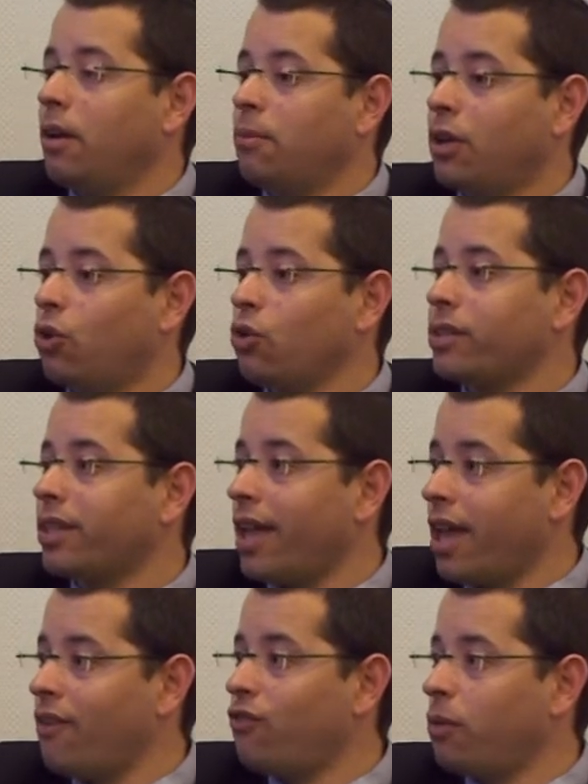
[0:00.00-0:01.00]
because
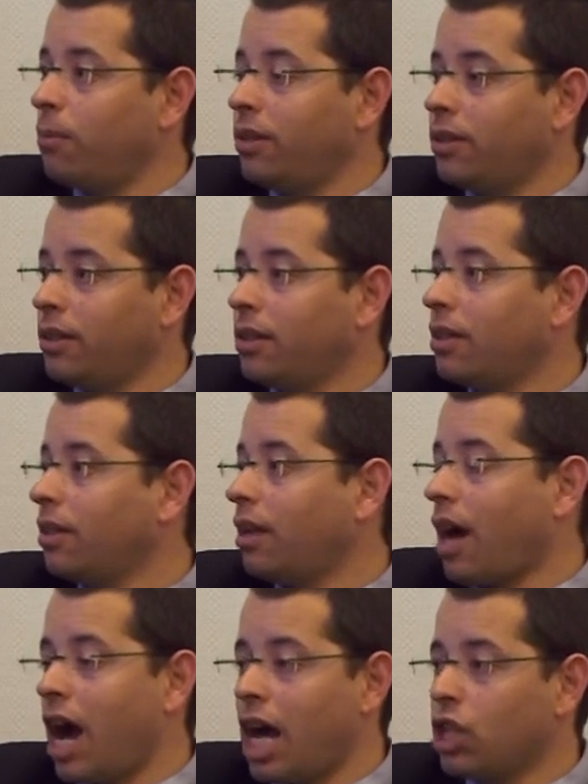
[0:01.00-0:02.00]
every meeting,
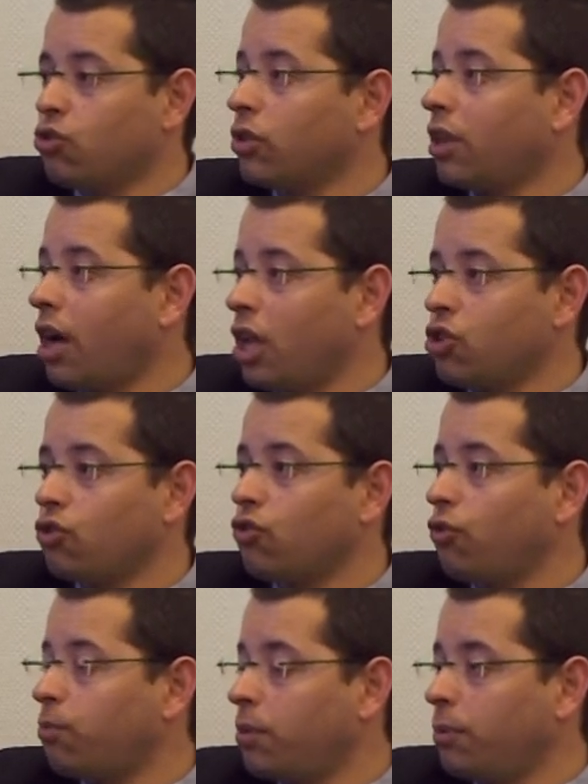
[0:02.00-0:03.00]
hundreds
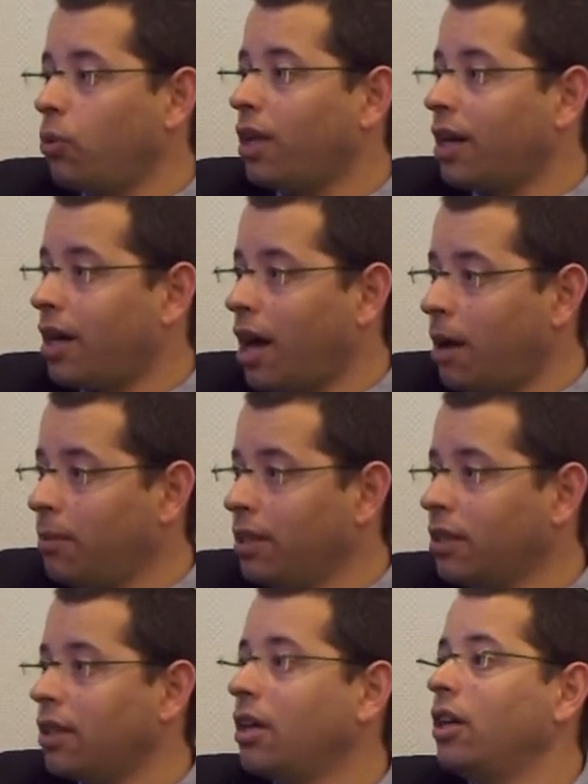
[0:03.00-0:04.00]
of people are
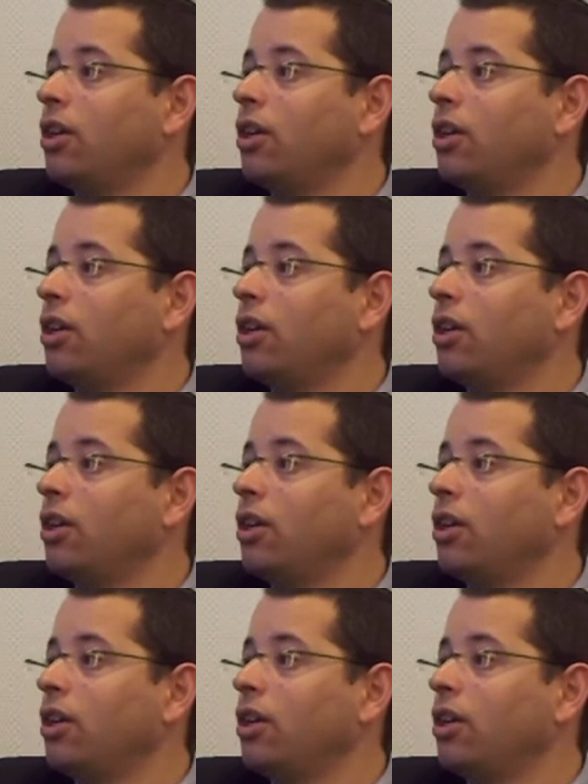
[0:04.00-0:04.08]
coming